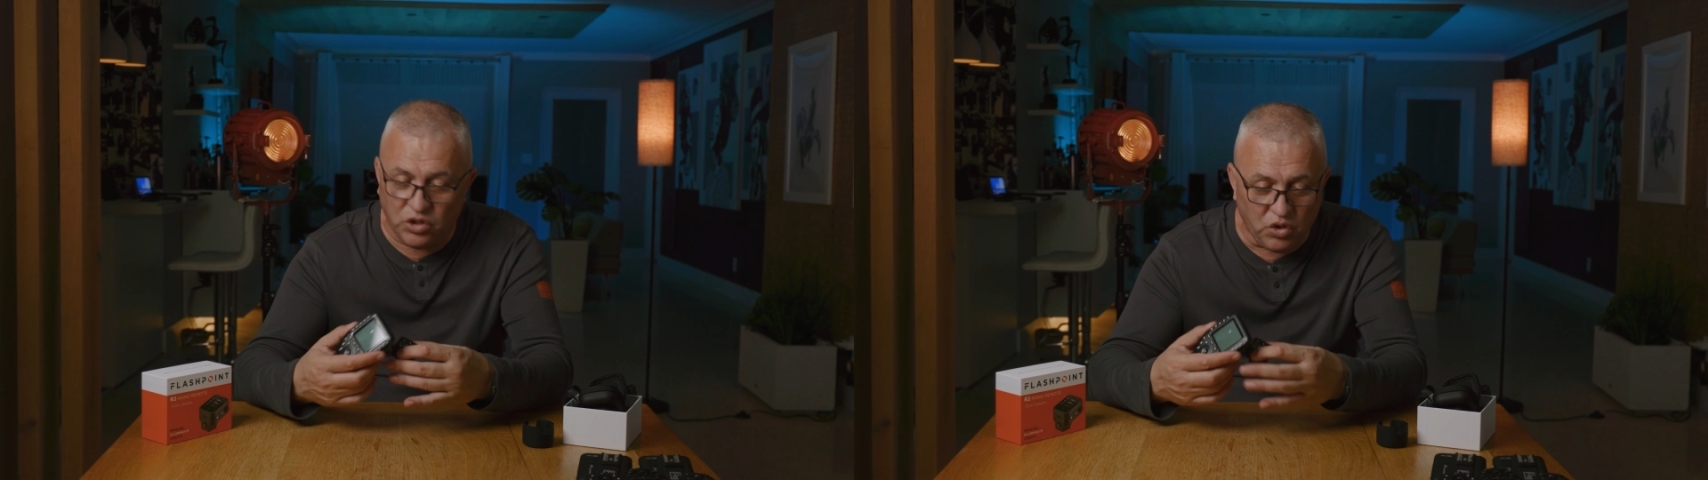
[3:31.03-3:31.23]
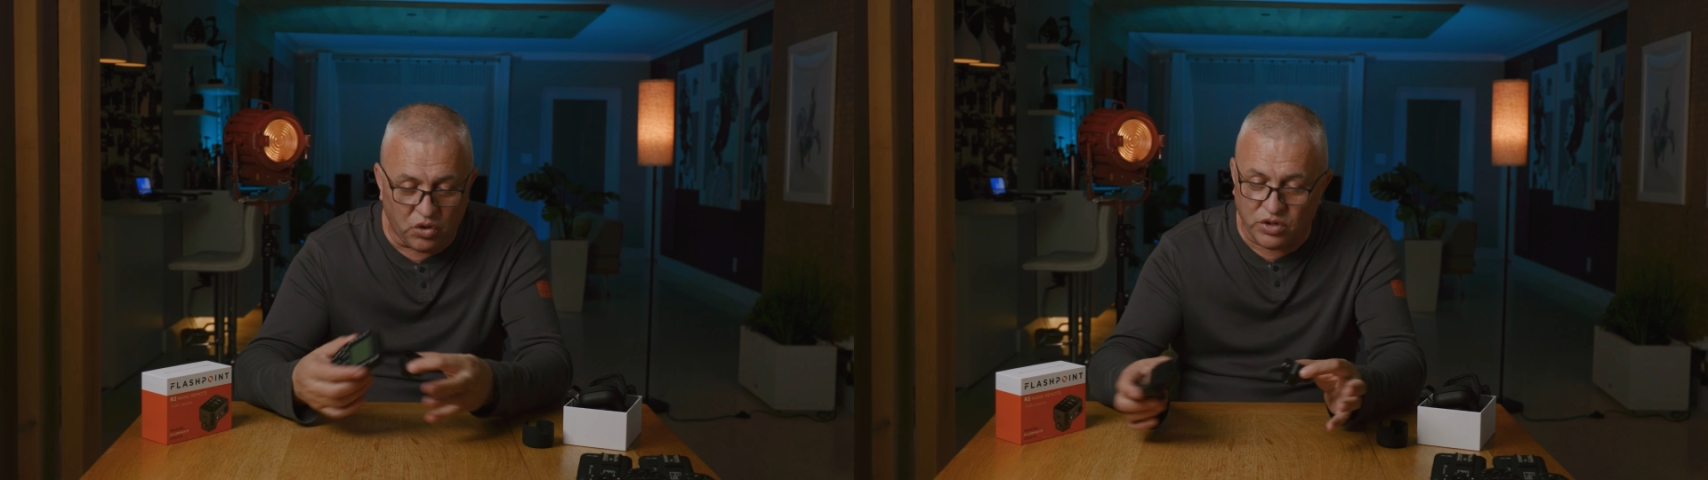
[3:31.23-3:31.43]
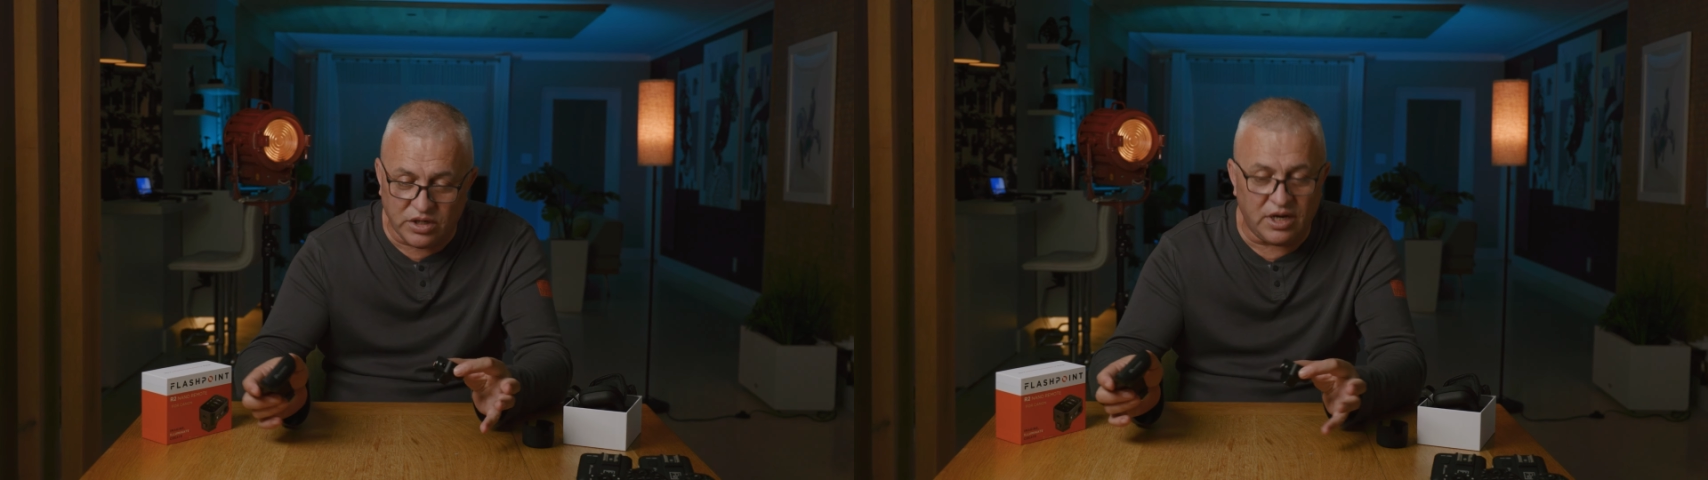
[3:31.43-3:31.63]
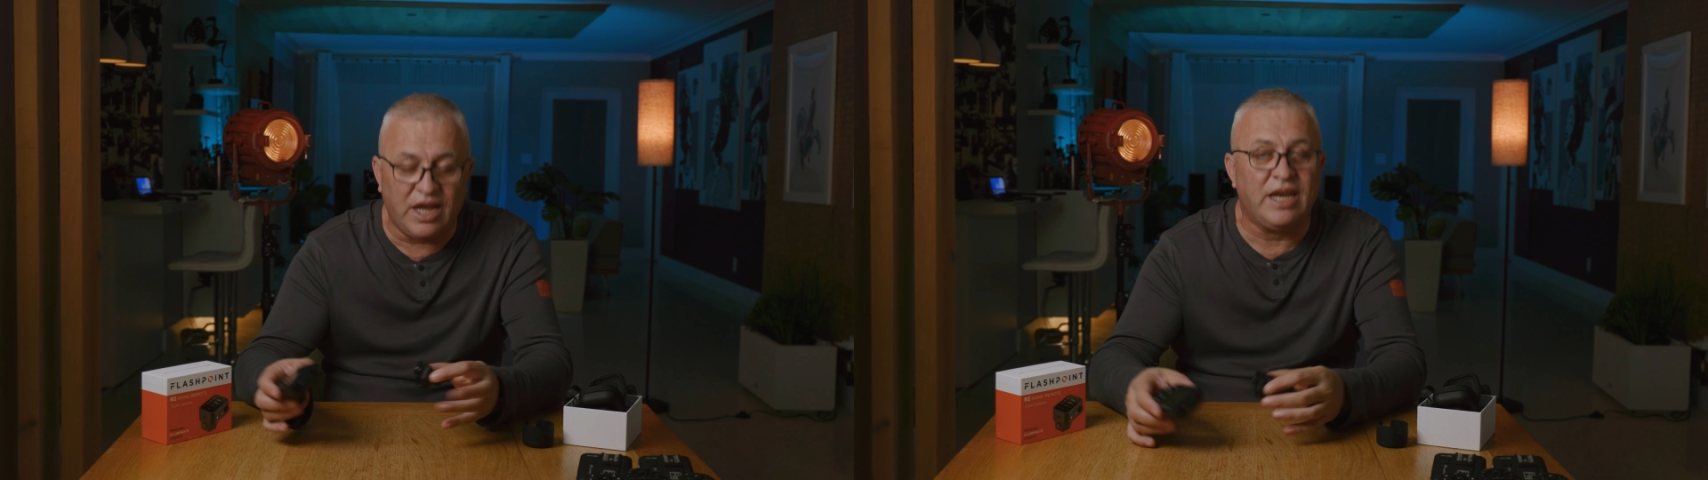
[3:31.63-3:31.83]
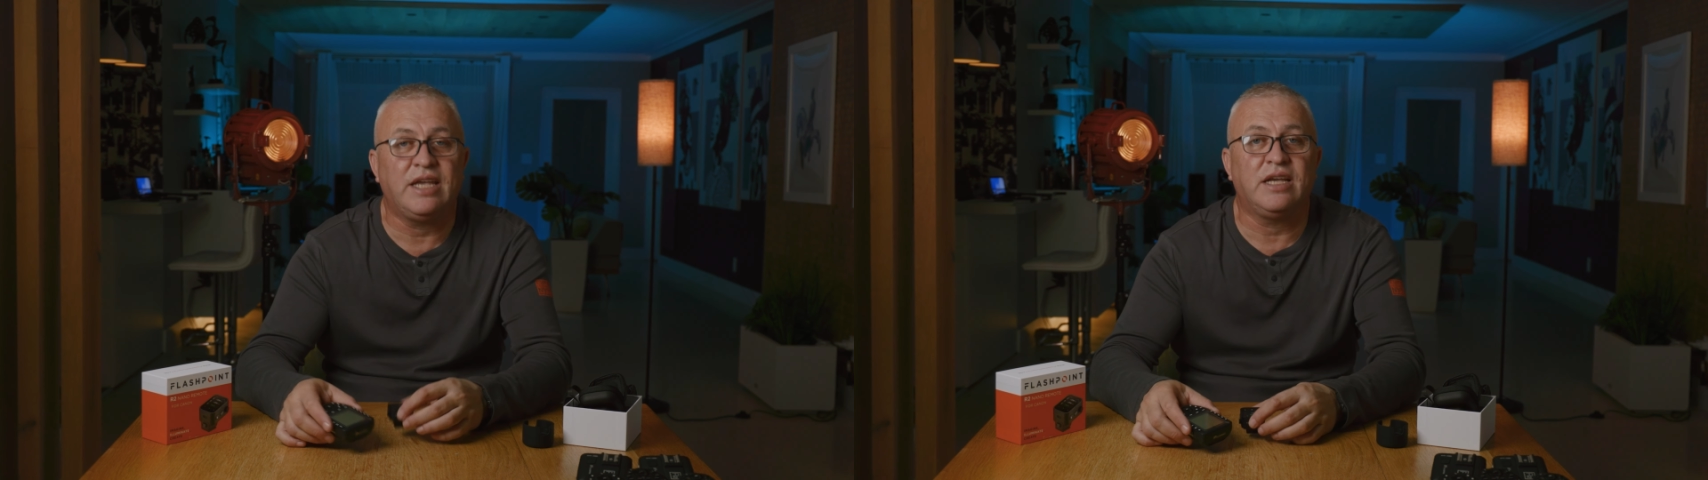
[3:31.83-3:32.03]
your
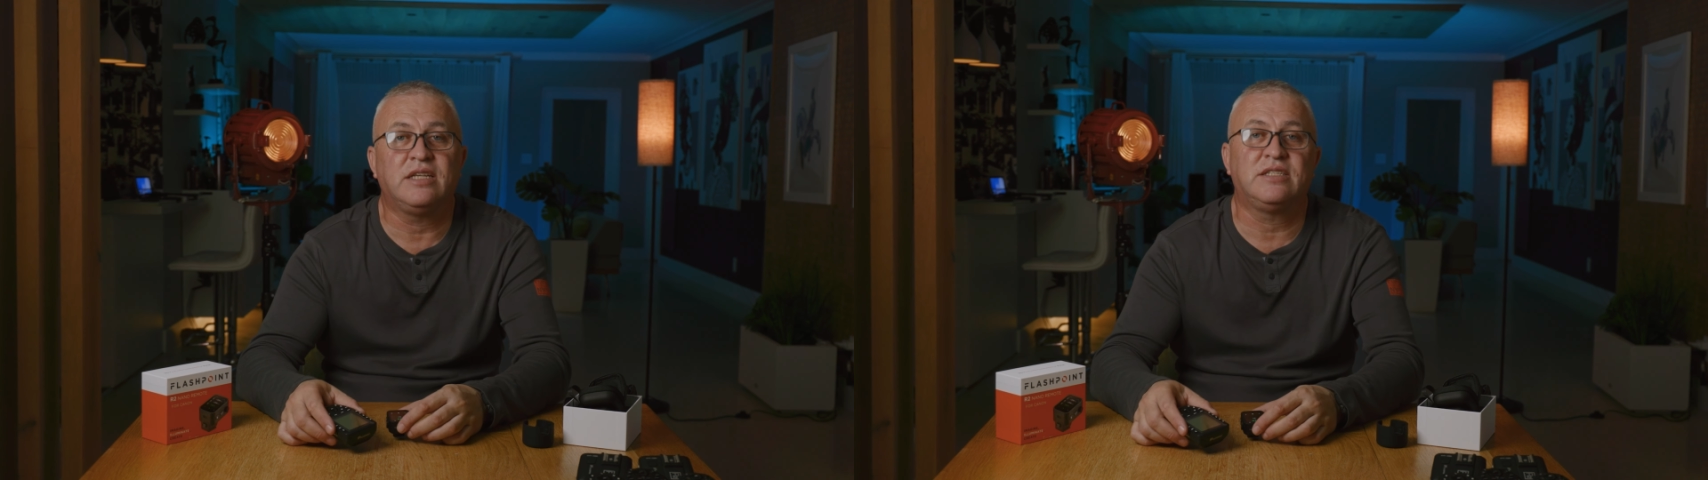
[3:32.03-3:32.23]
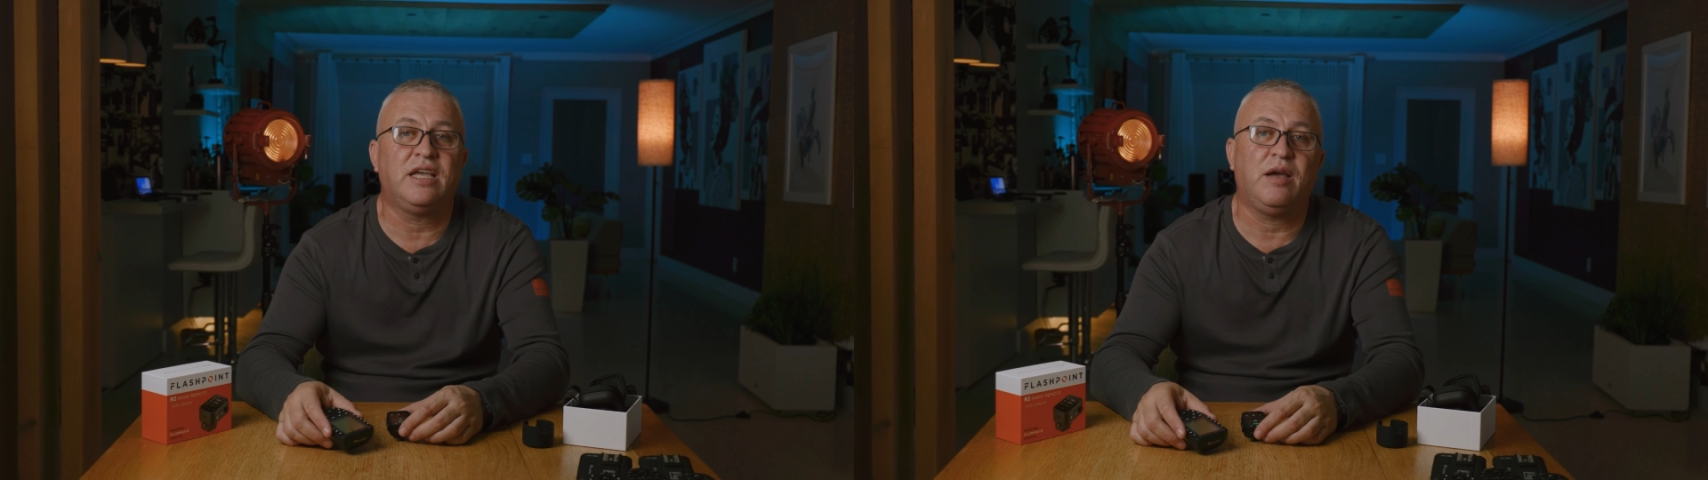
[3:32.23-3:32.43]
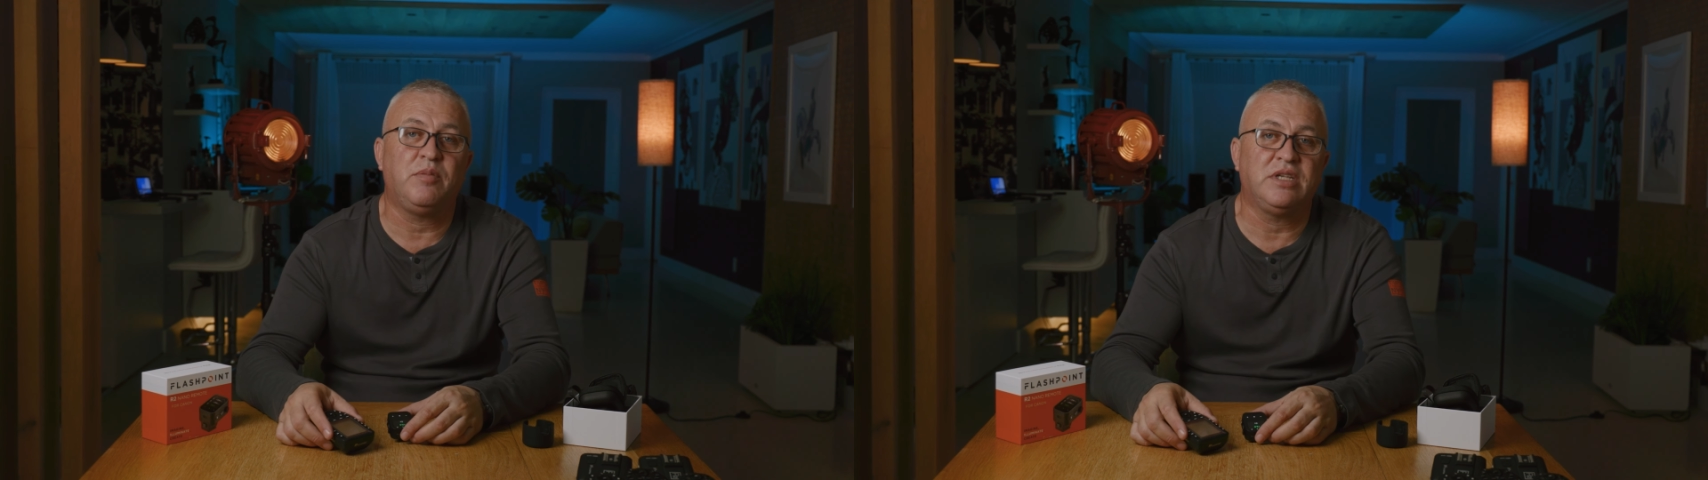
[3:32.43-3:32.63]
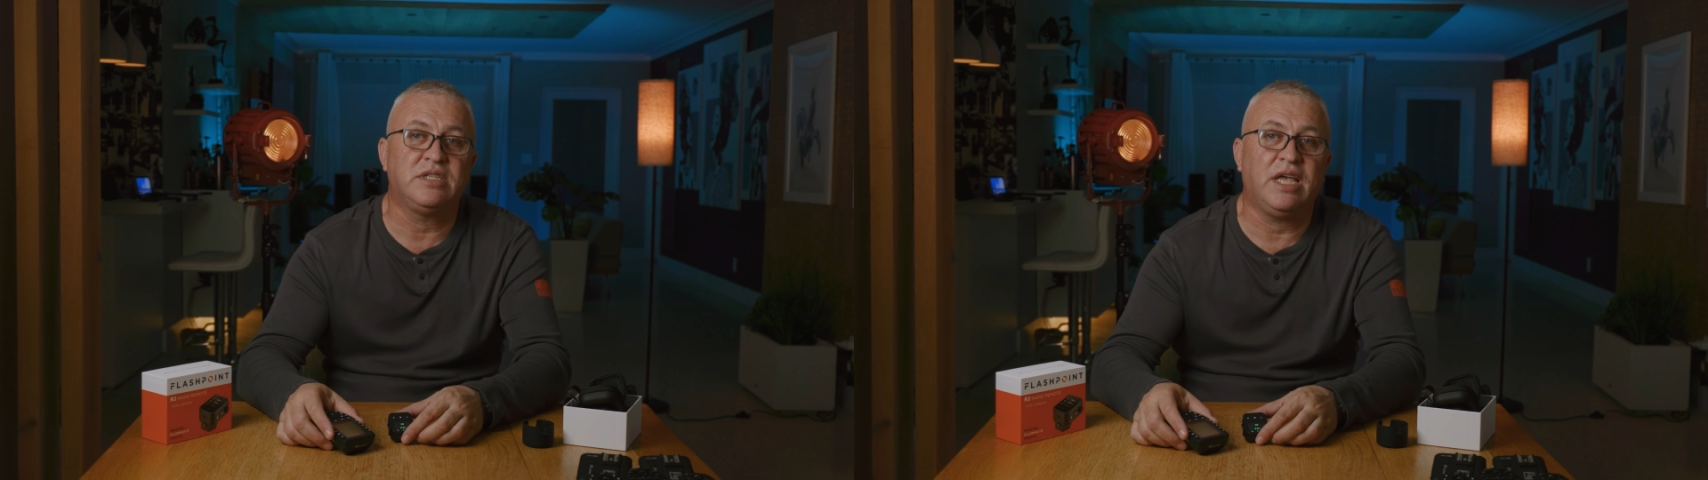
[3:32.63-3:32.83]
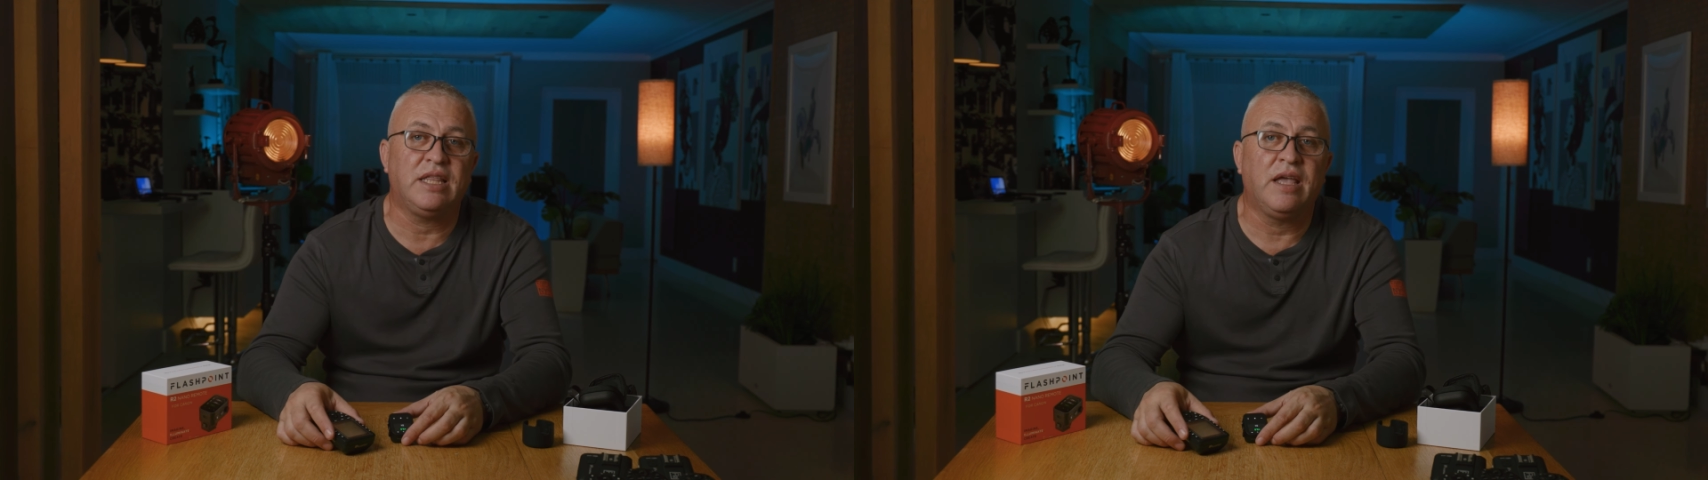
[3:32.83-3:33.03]
lighting setup is
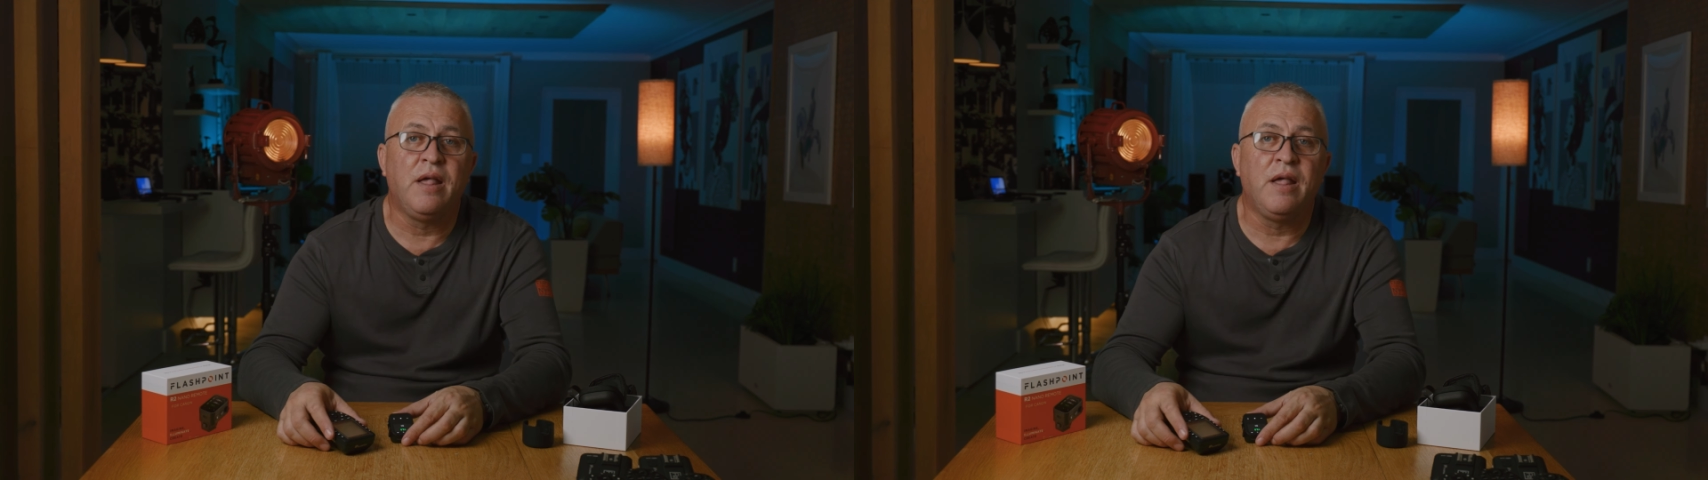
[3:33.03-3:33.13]
dead.